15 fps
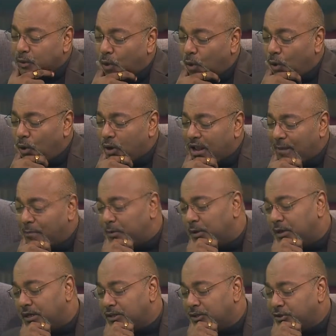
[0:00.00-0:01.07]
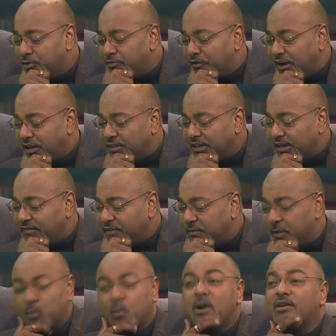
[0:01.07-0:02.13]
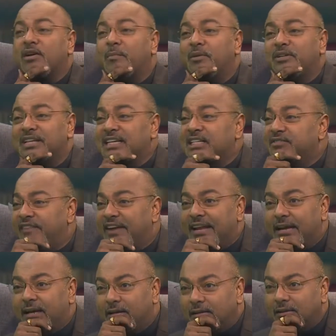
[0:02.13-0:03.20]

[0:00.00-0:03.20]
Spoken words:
all come to a decision for ourselves about what represents failure.